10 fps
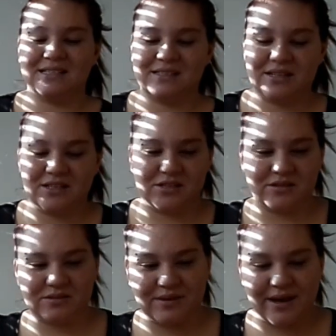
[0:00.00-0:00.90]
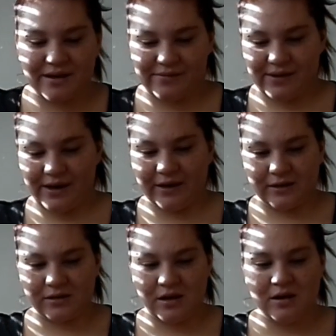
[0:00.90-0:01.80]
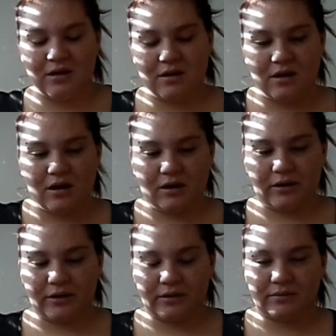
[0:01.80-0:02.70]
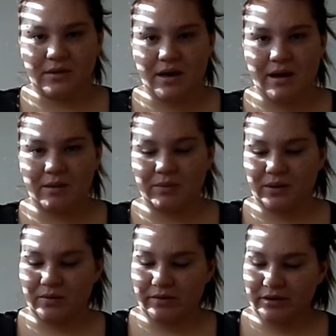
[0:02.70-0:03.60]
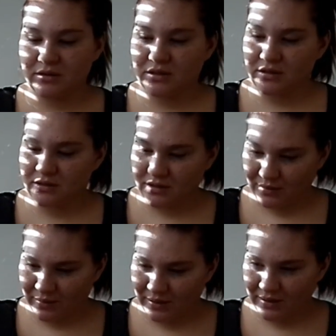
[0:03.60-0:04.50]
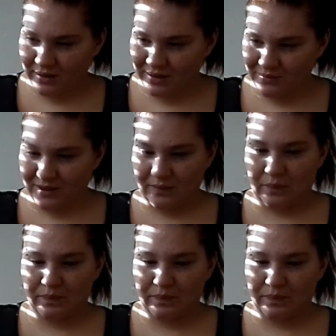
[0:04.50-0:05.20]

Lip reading: is our juice we have here. Our apple and orange and our strawberry and kiwi.